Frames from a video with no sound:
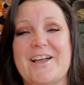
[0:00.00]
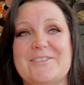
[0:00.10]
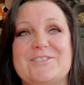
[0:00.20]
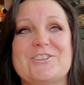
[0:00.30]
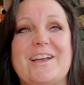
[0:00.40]

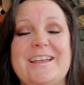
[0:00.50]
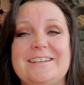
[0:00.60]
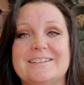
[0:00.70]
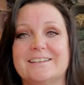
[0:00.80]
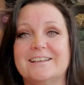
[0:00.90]
I'm
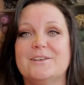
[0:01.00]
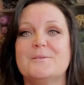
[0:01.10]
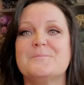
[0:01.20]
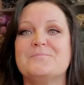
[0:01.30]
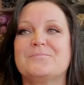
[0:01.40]
trying to,
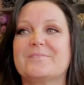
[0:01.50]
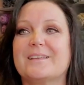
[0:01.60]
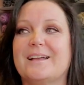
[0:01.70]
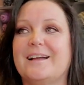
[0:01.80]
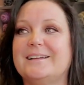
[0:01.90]

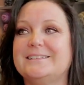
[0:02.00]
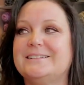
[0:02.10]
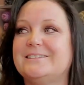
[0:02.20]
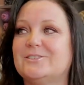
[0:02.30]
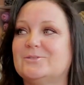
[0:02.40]
you
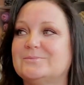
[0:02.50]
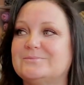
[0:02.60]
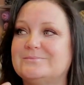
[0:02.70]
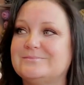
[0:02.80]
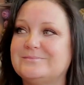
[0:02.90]
know,
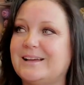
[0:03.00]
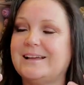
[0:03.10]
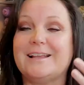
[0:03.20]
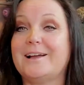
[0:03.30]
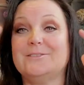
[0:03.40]

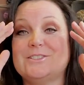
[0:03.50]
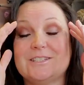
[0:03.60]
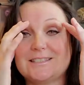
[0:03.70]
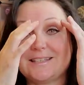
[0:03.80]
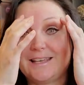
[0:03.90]
I, I was
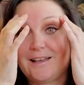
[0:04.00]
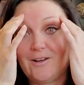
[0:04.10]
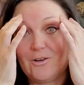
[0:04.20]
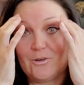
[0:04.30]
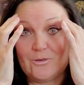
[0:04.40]
just like,
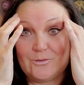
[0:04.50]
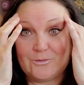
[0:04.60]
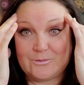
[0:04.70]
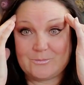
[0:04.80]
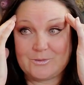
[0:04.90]

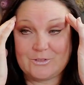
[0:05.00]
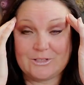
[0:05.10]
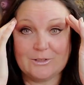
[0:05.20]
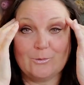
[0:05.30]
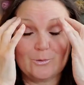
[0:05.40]
oh, good
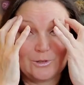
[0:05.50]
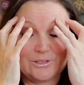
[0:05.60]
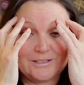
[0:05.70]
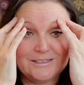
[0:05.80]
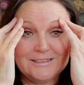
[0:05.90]

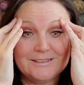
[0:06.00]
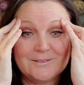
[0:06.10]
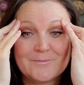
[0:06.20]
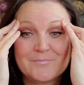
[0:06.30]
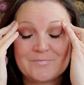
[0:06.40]
Lord.
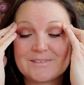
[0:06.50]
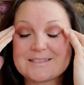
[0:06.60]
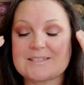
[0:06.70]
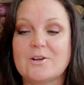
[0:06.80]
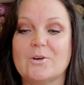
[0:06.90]

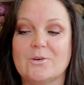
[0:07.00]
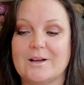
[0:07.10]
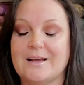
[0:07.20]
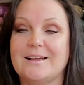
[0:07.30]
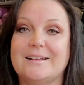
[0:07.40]
So,
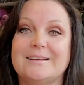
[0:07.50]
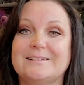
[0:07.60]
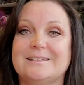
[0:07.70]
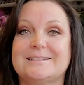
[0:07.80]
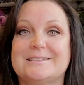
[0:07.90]
and
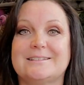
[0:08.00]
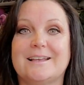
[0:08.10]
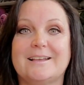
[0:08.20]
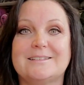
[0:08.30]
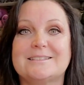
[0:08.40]
it's,
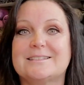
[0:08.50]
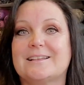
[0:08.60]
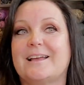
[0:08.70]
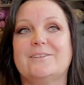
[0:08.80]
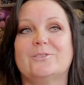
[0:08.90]
it's,
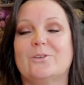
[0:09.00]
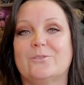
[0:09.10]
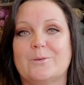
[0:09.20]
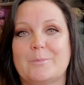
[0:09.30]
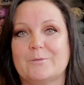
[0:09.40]
I don't know
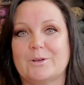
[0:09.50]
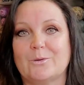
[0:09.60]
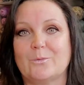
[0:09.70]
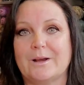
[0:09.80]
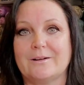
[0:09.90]
if I'm ever going
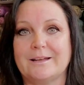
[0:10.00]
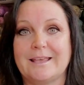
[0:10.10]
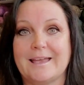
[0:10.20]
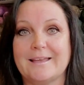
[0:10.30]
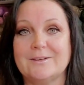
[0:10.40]
to wear it
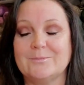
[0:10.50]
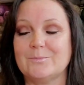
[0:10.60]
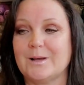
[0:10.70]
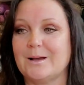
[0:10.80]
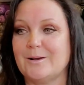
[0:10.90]
again.
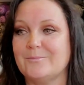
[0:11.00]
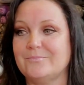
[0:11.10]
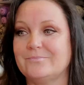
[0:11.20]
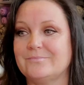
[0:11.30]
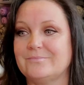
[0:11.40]

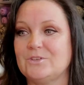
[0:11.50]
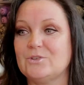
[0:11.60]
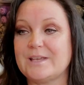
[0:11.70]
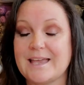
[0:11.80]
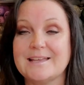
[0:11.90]
Um, you
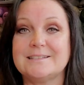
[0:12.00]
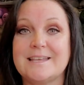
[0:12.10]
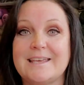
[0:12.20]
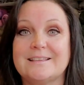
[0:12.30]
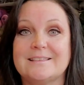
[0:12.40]
can
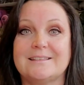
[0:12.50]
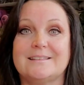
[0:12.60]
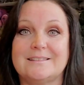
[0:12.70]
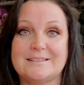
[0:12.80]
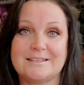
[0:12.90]
take
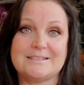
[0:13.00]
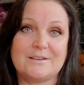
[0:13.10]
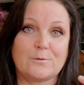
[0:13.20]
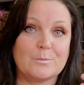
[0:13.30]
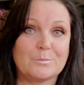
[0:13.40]
the
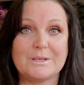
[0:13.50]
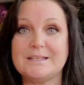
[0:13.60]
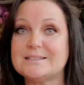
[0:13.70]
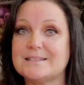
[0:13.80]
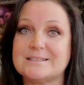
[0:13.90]
different
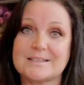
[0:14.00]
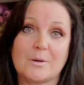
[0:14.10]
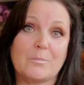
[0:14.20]
pieces